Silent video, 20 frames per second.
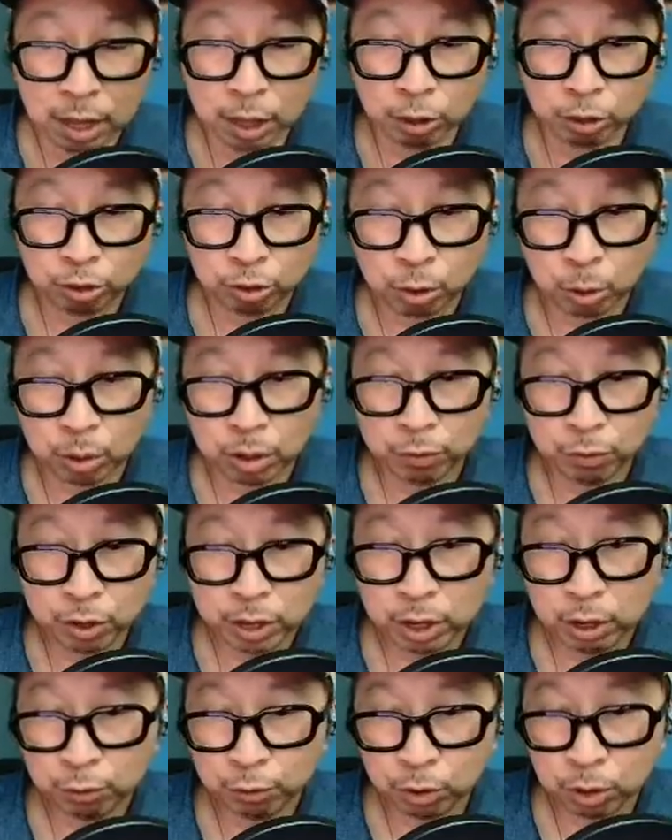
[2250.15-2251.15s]
So if you
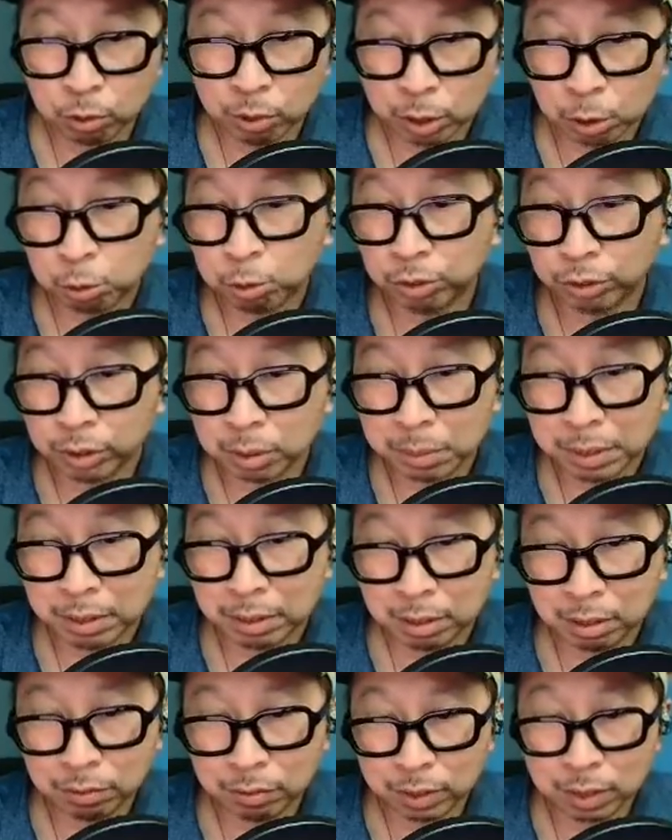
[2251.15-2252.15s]
get a full array local dimming
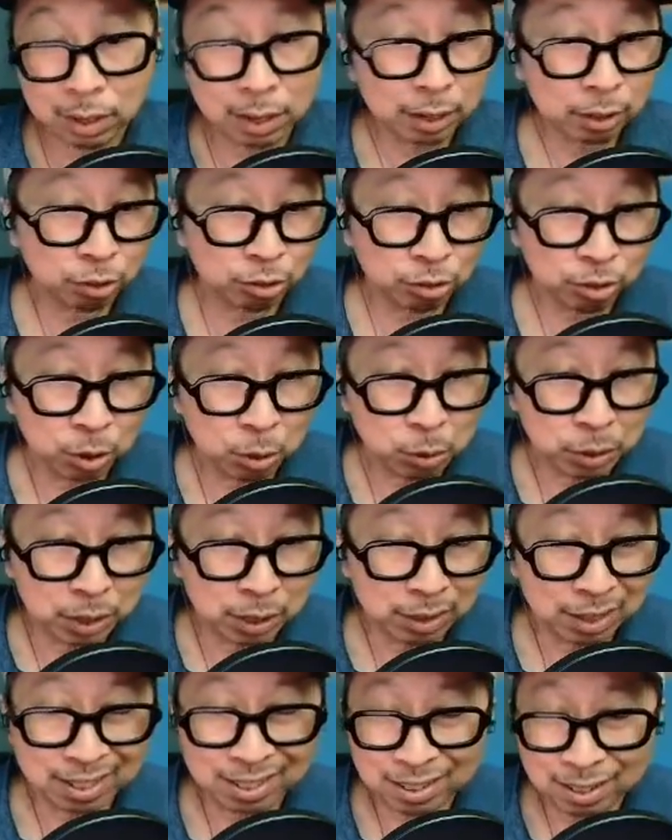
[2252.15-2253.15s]
TV like a Sony
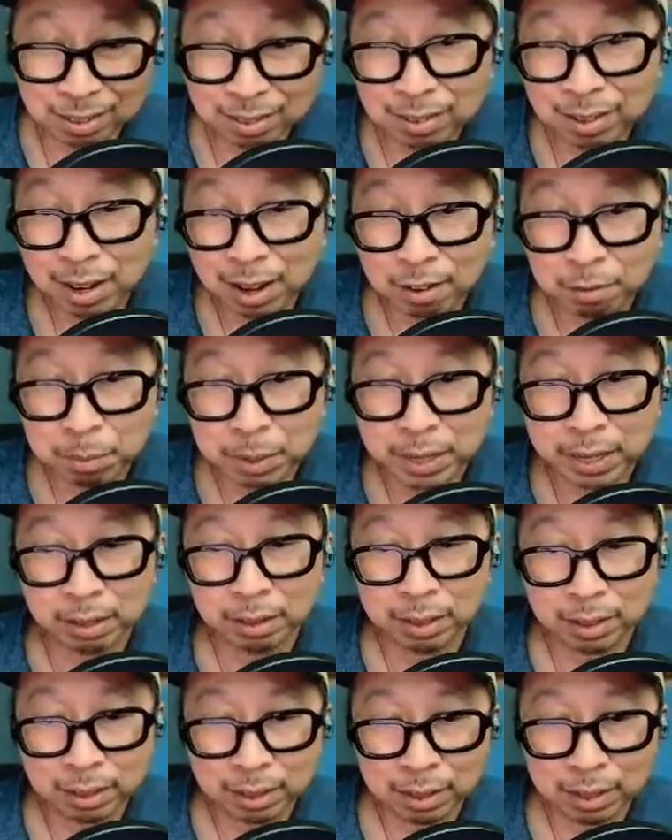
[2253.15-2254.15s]
that doesn't have mini
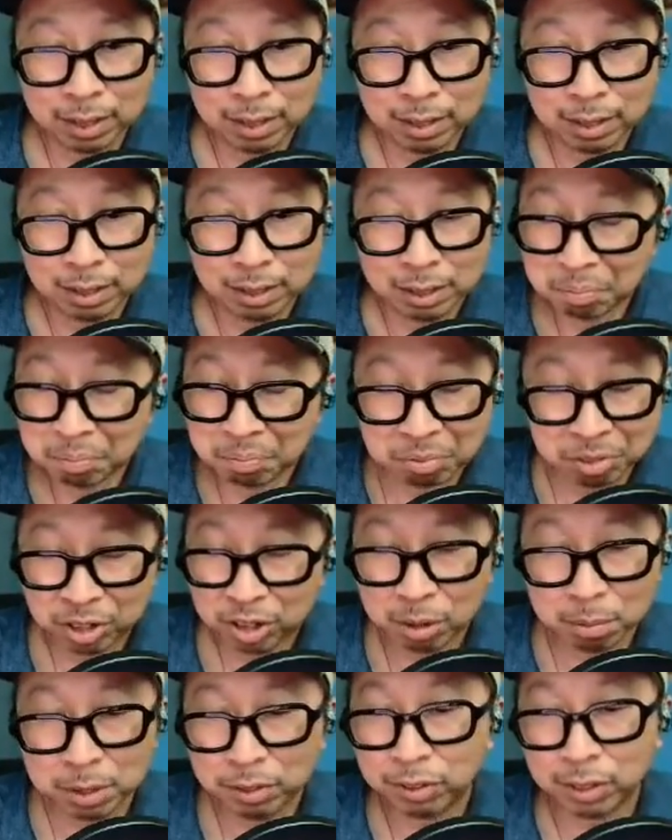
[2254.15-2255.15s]
LED, you're
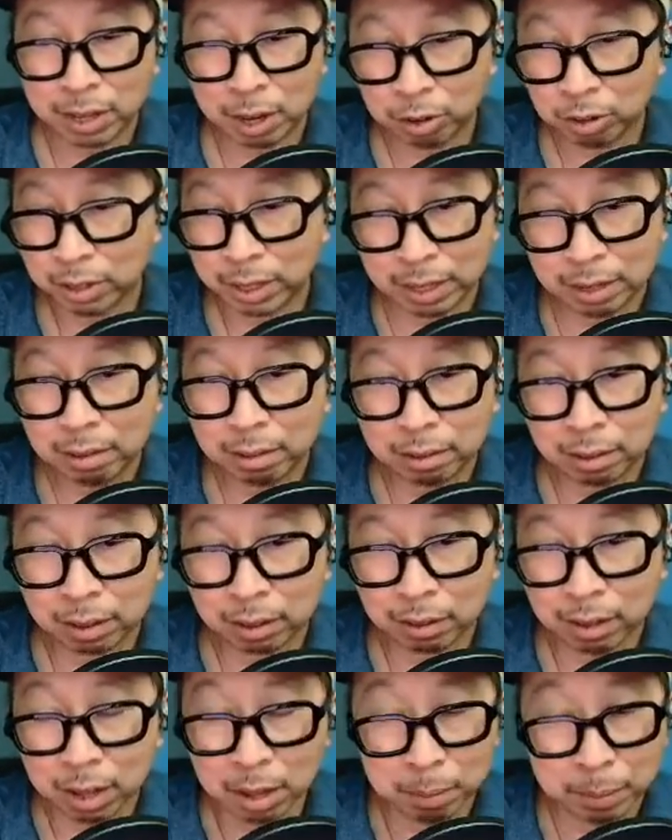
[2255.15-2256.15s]
not missing out on
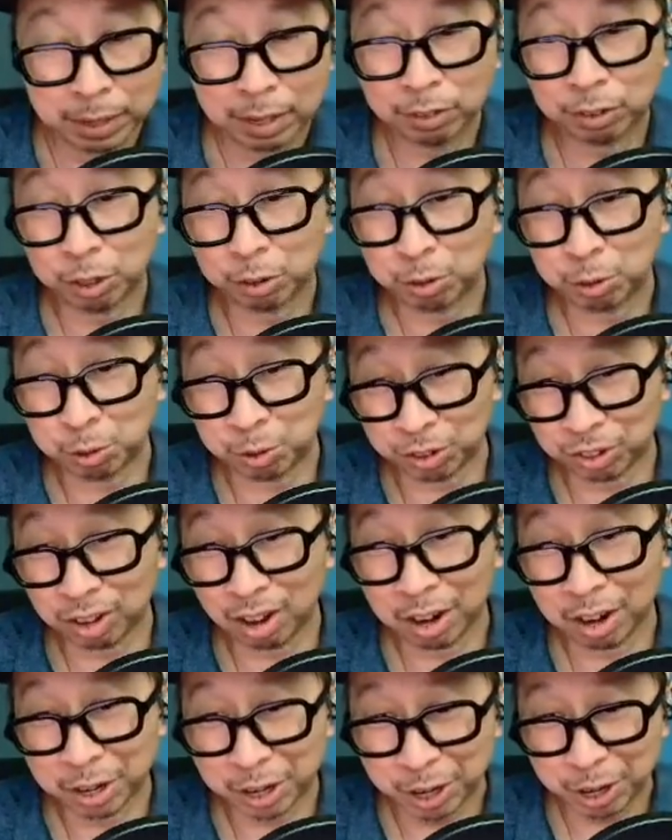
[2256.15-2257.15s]
anything, because as you
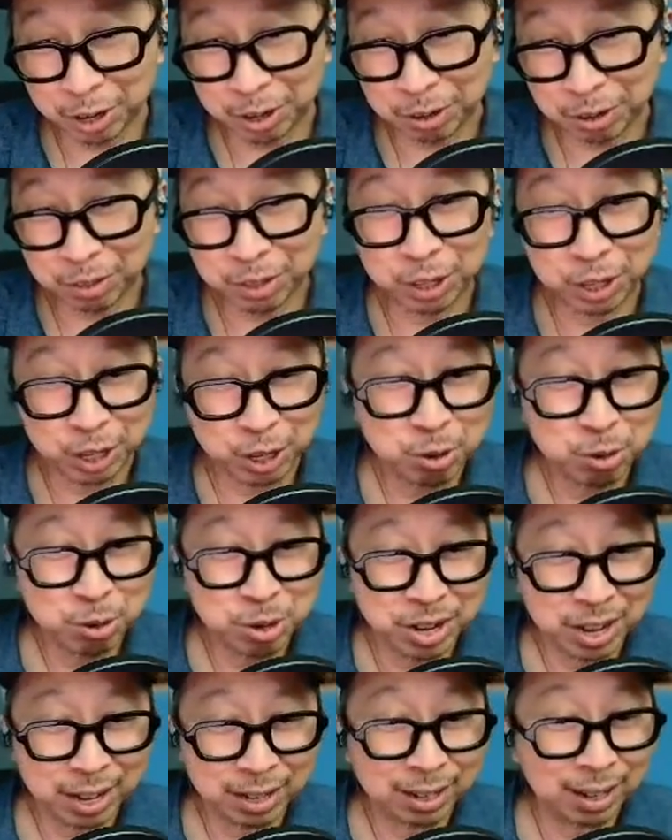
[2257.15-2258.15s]
saw here, the
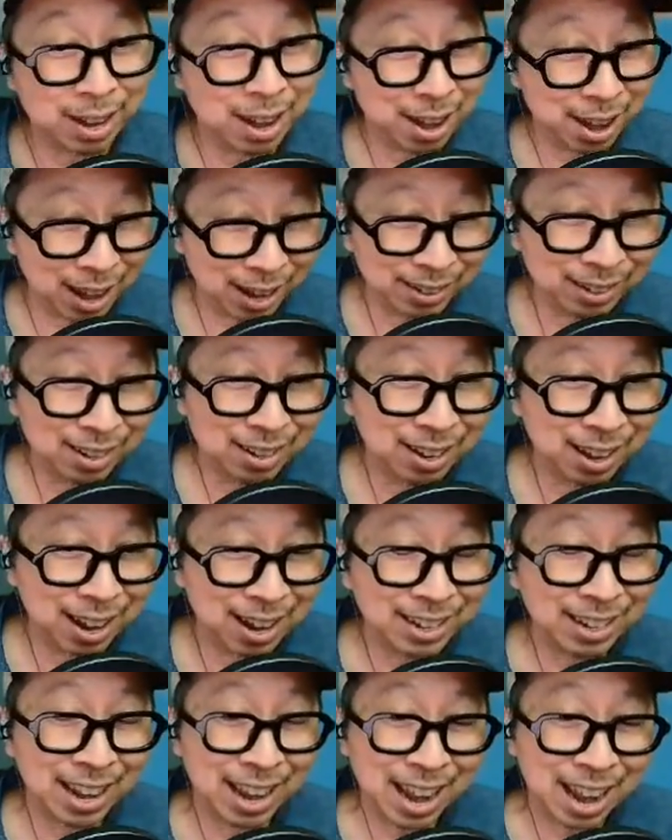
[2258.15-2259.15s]

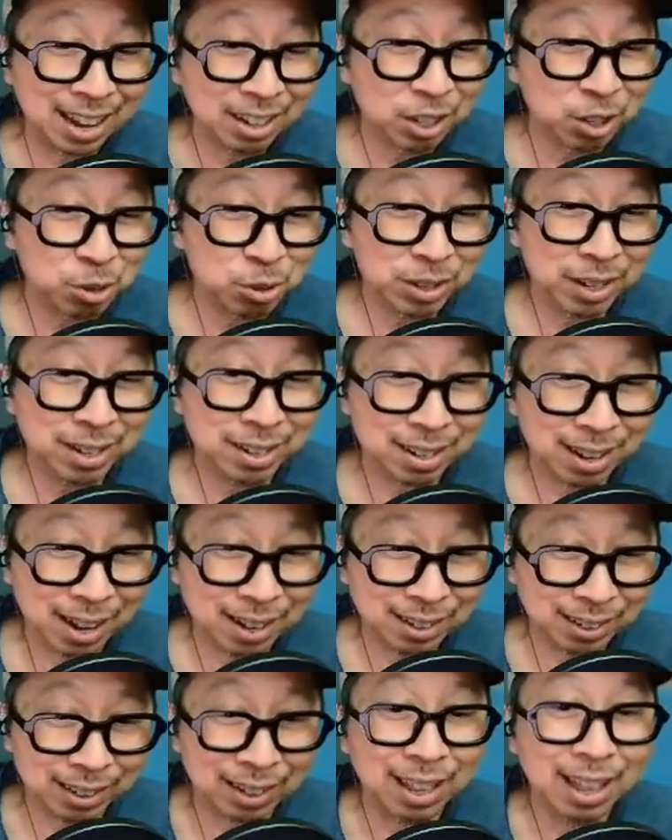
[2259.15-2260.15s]
QNED99 and
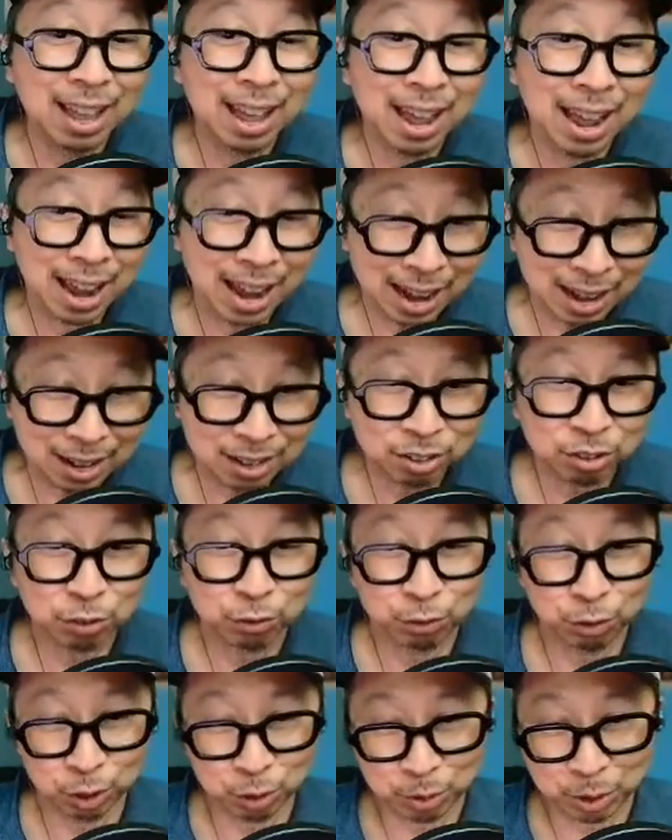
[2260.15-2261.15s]
QNED90 has
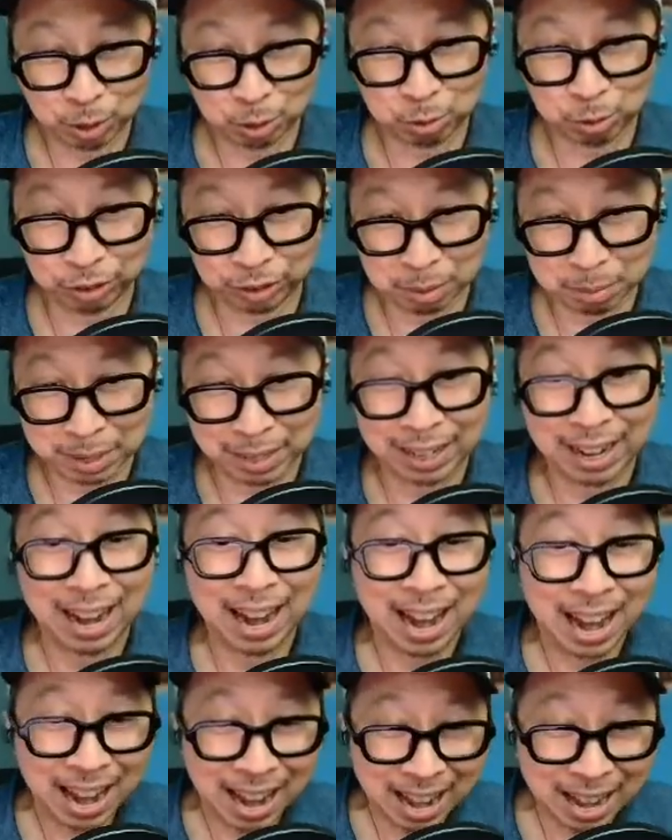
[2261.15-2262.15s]
full array local dimming
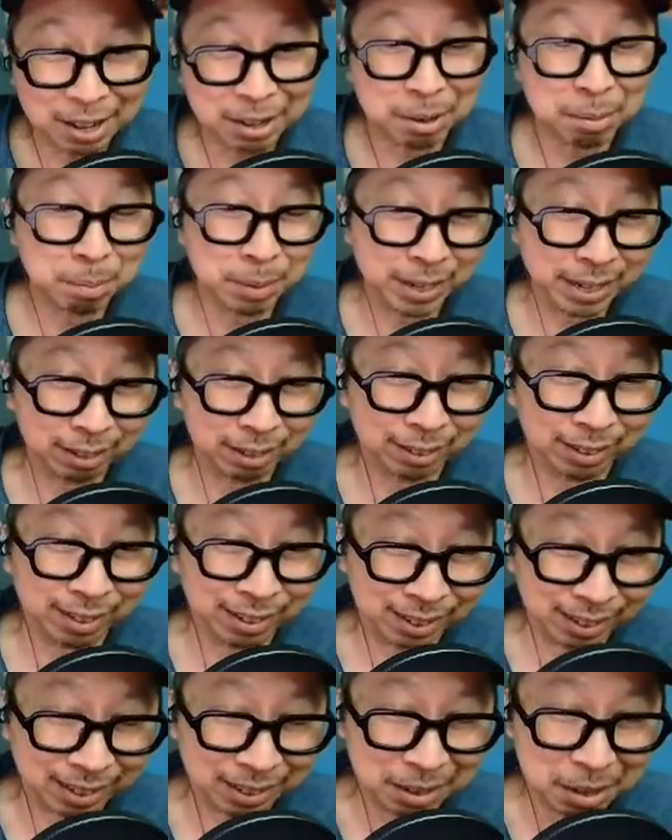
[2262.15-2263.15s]
and mini
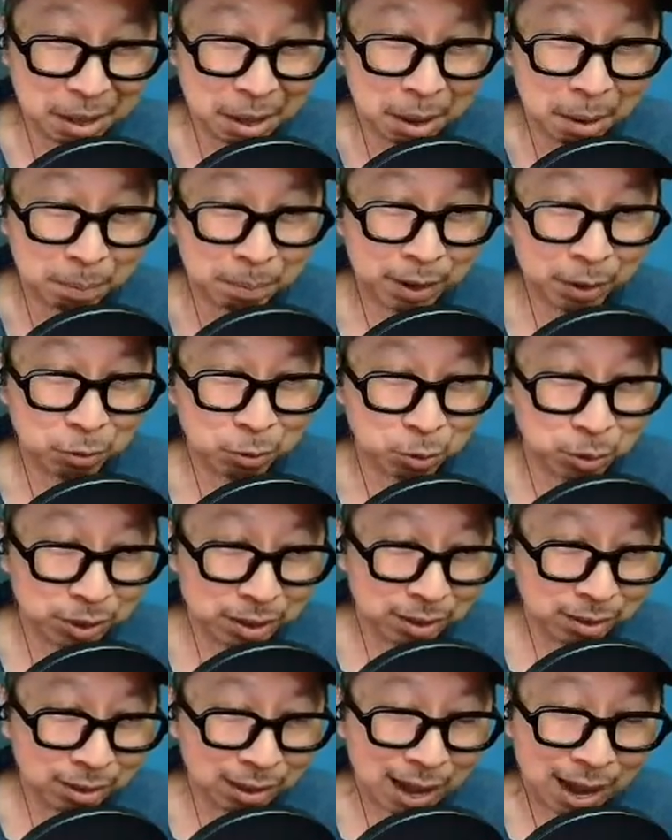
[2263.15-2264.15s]
LED, but
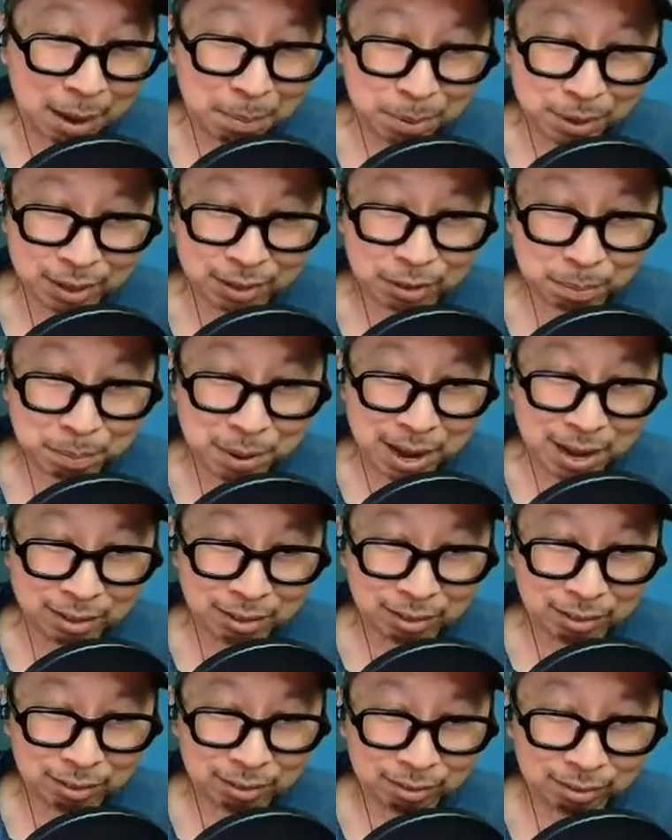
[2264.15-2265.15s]
with IPS
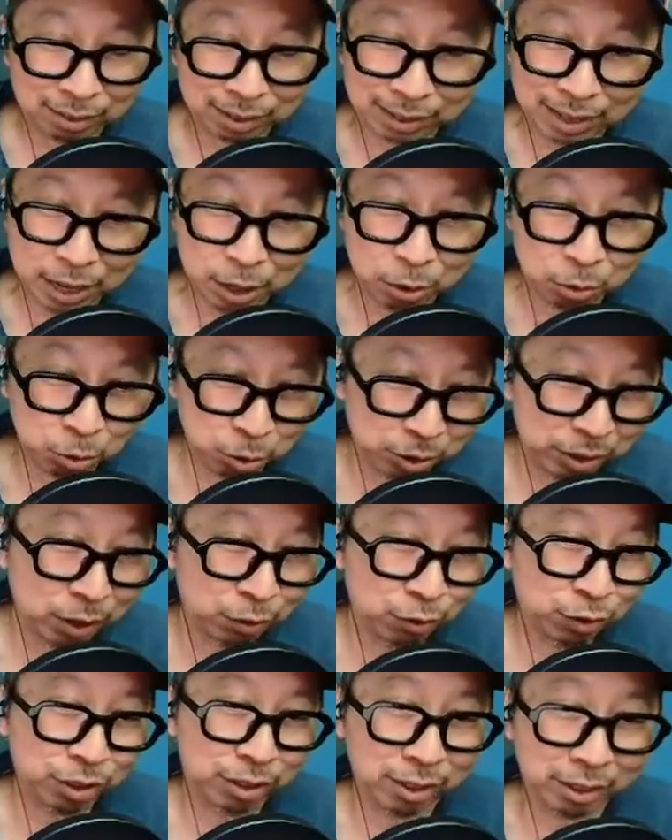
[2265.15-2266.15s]
panel, it kind of ruined
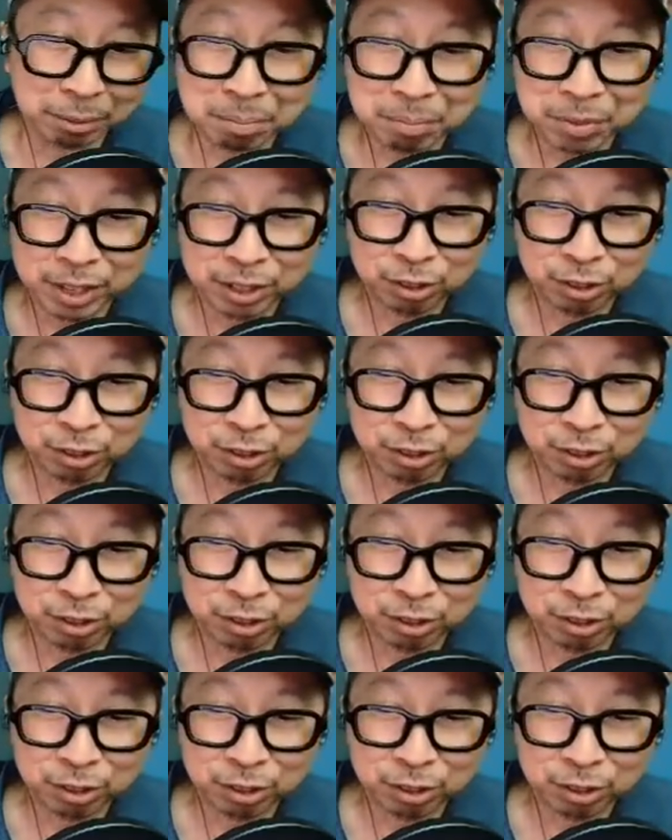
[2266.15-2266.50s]
everything.